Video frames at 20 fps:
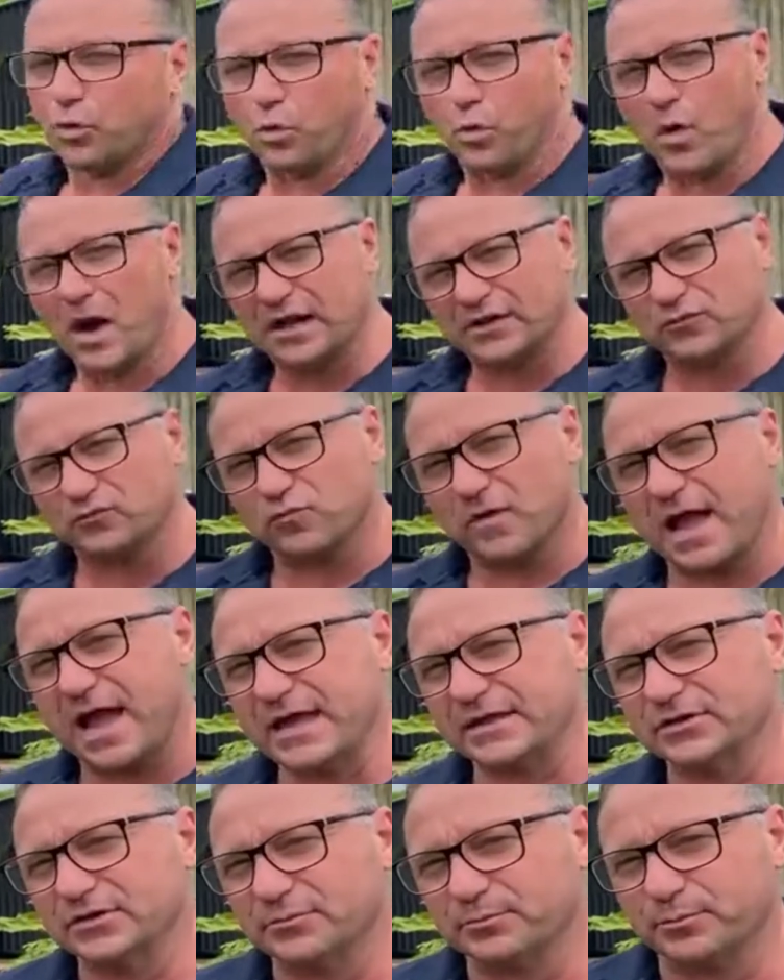One
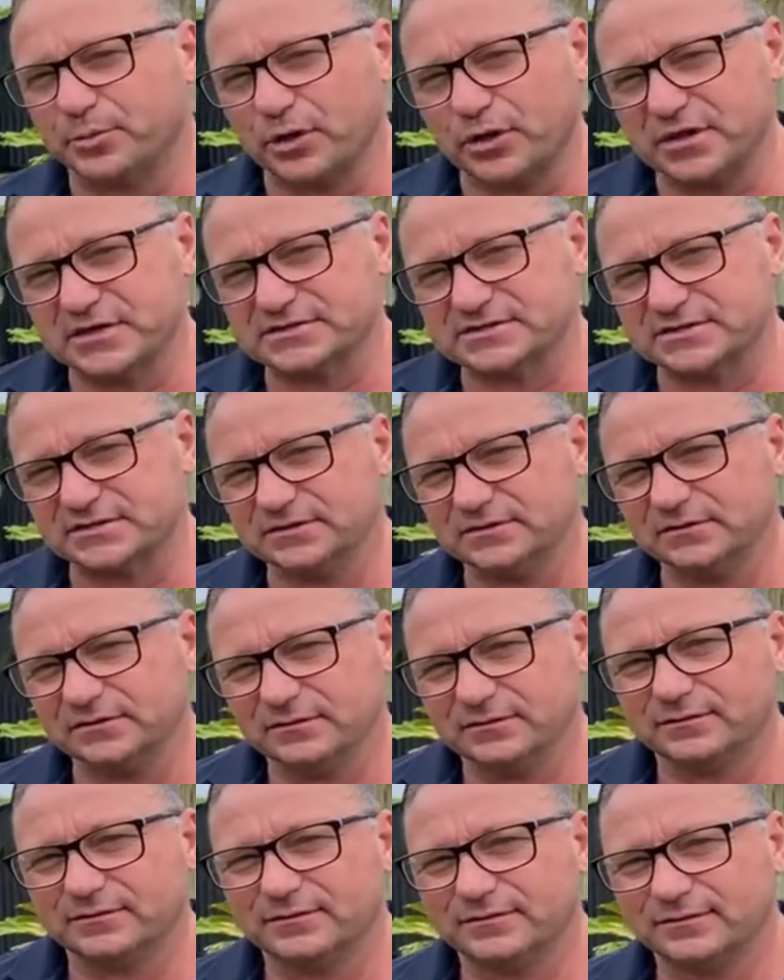random person
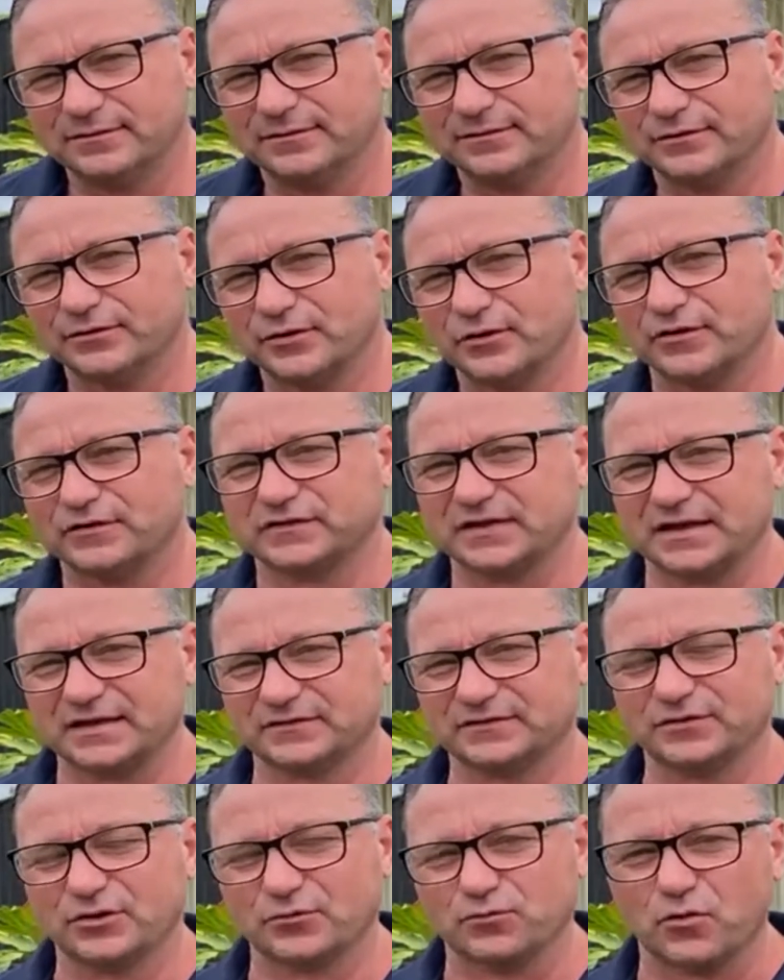who
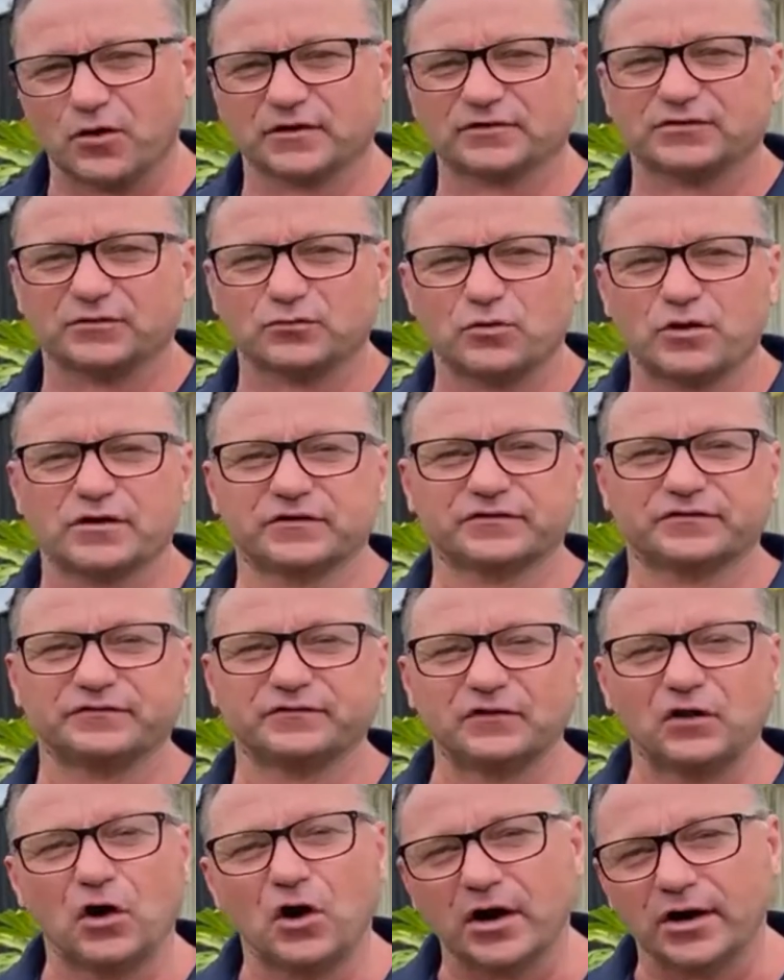writes the words
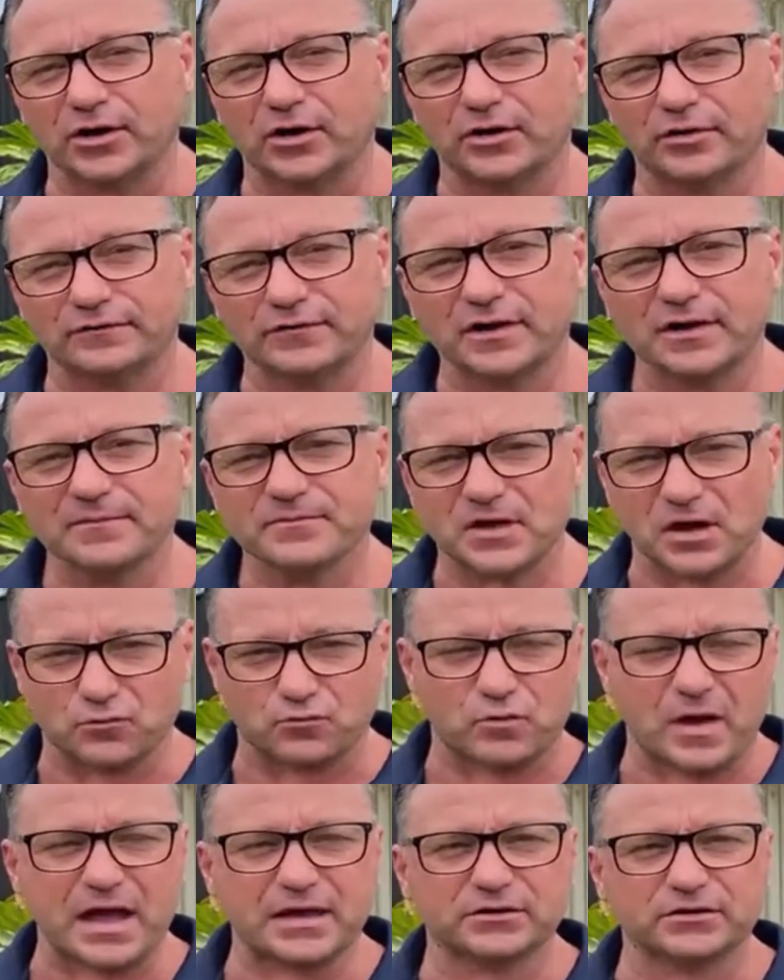flyover, a
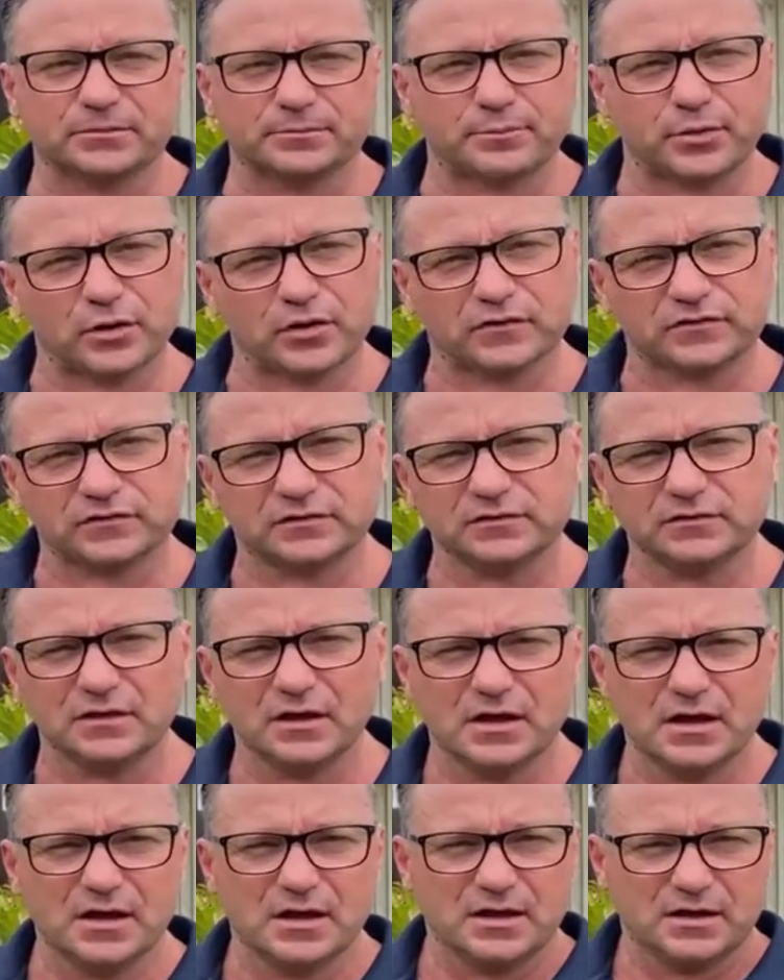random person.
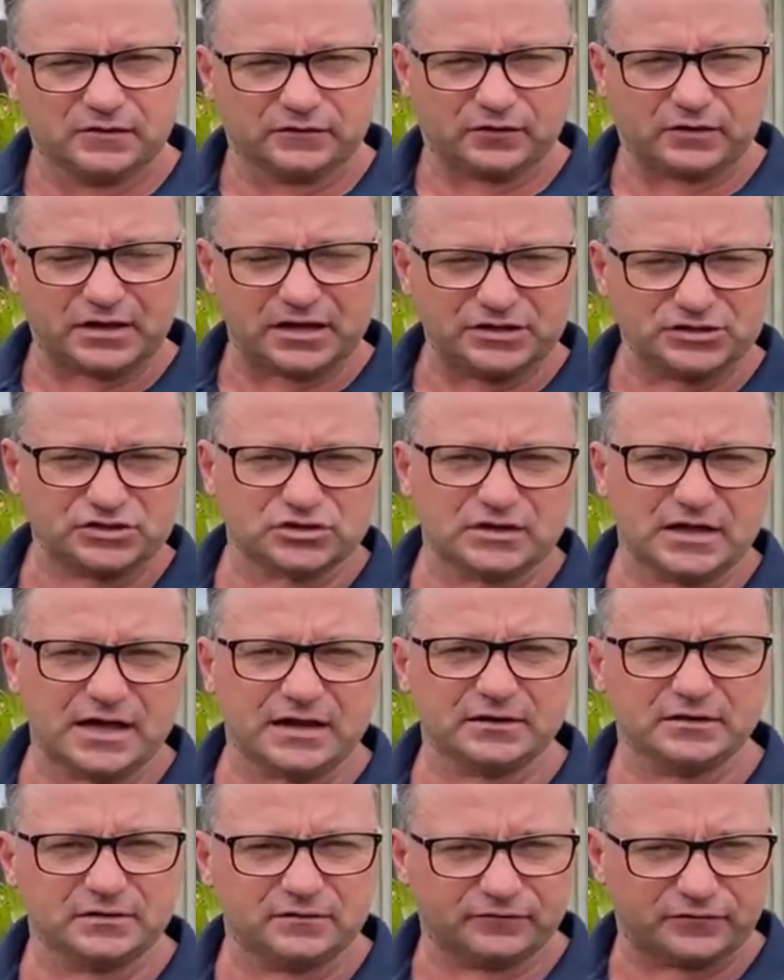So
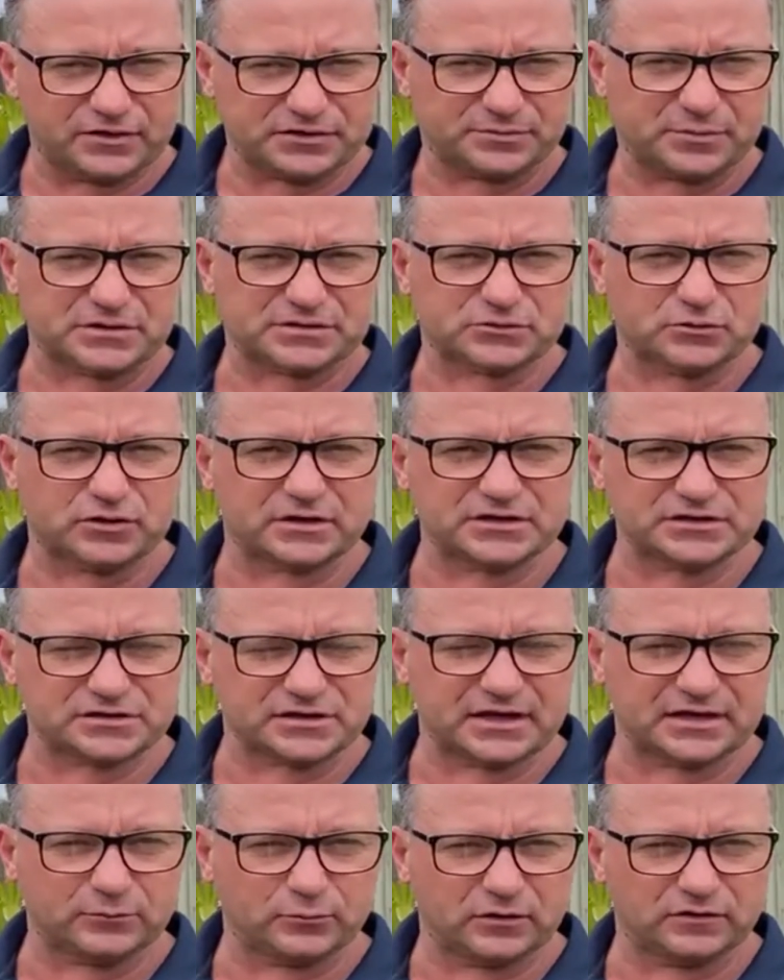insulated, first person to write
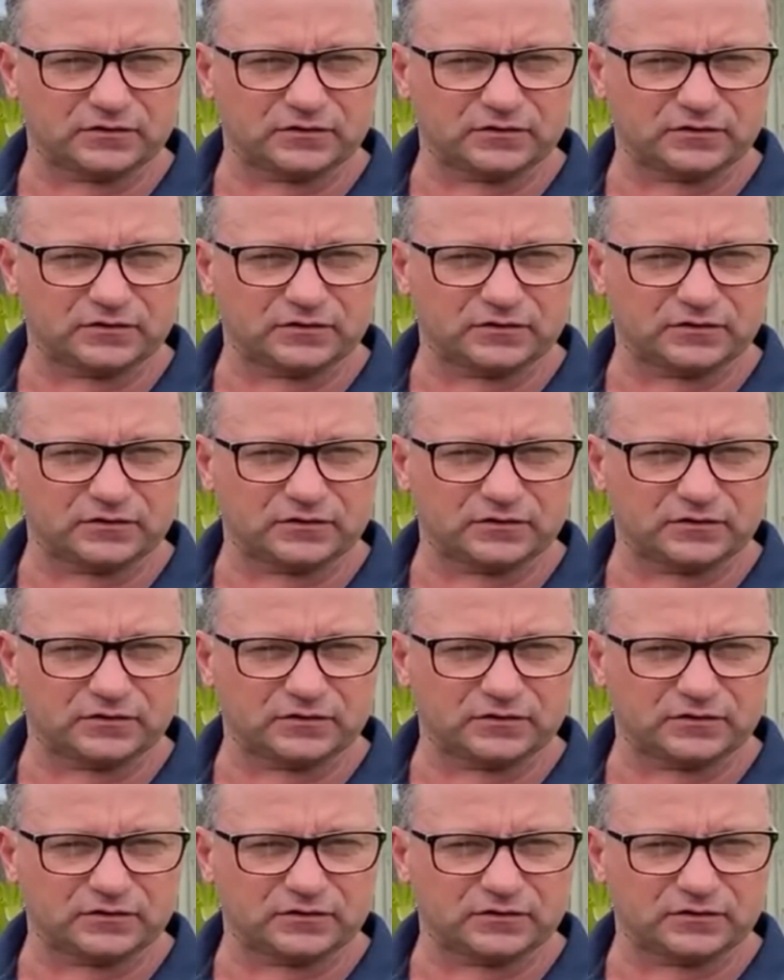insulated.